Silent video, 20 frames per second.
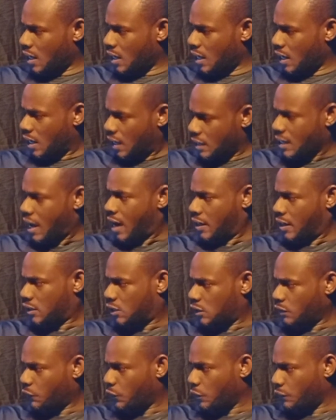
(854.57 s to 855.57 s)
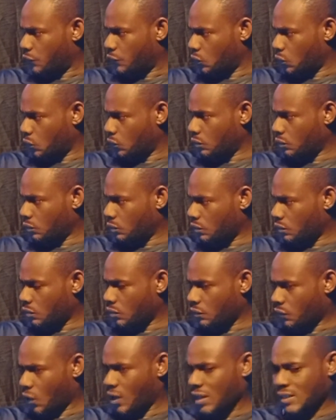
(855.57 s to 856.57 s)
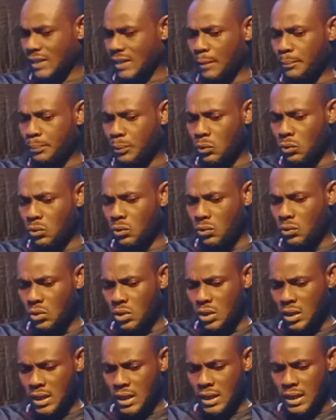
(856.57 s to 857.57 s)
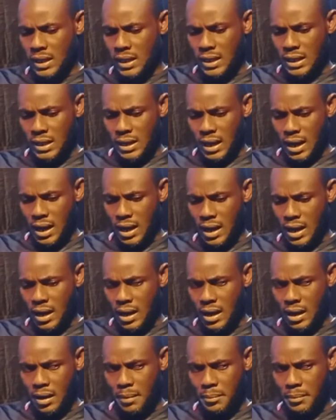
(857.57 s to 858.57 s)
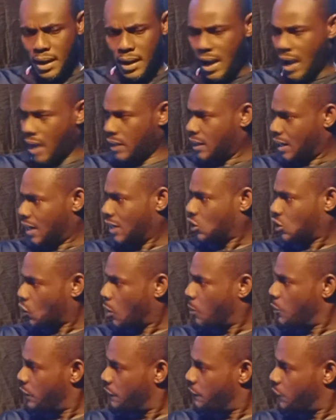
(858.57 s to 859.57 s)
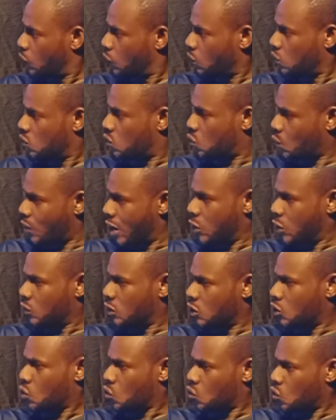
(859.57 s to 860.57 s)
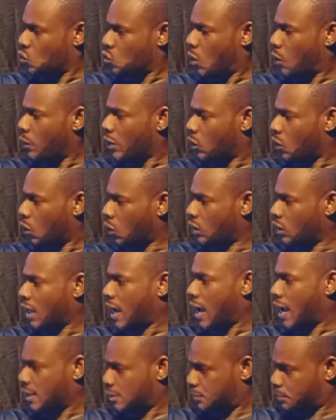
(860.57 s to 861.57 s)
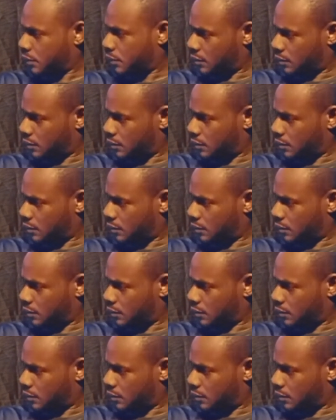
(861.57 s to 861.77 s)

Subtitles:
a narrative review? For example, there are some reviews where you need to use what we call CASP.